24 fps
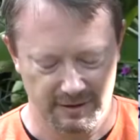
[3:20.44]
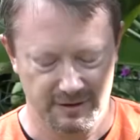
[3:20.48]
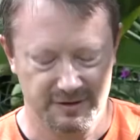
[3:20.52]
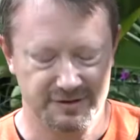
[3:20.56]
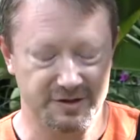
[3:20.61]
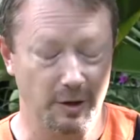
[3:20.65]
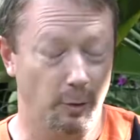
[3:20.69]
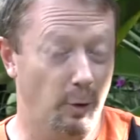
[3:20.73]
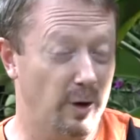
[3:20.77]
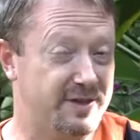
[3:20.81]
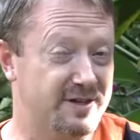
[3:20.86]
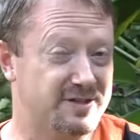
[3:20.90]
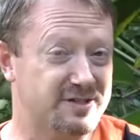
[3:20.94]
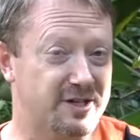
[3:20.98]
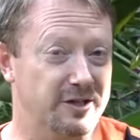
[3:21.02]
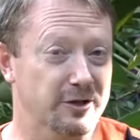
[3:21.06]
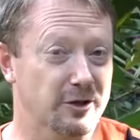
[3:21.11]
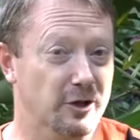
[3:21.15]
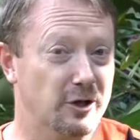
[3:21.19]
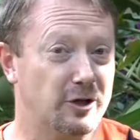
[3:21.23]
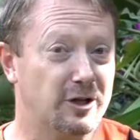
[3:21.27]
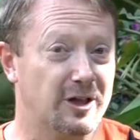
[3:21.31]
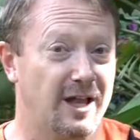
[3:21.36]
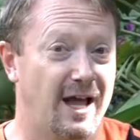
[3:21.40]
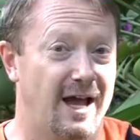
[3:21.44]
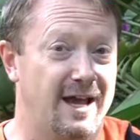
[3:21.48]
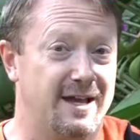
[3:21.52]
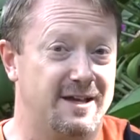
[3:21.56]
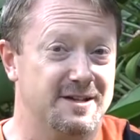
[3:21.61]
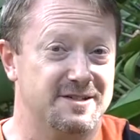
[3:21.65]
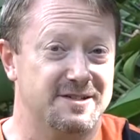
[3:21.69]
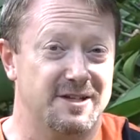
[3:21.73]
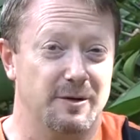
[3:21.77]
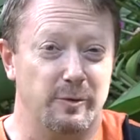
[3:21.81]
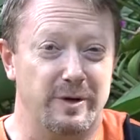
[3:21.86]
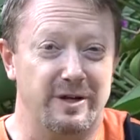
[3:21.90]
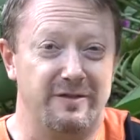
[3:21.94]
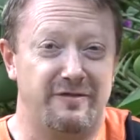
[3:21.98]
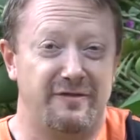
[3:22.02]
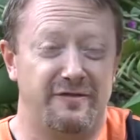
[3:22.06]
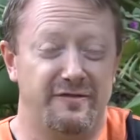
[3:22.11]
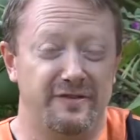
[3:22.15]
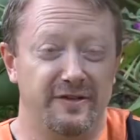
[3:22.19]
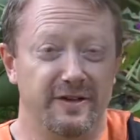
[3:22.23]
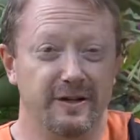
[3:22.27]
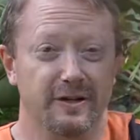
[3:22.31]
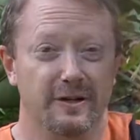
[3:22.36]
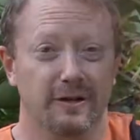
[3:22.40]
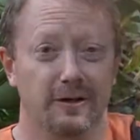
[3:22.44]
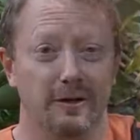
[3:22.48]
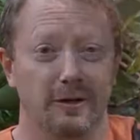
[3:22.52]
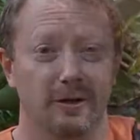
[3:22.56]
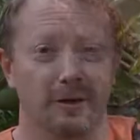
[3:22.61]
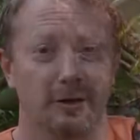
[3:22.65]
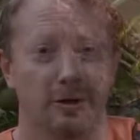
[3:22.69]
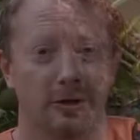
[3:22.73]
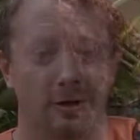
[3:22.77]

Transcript: So what this can look like is that we feel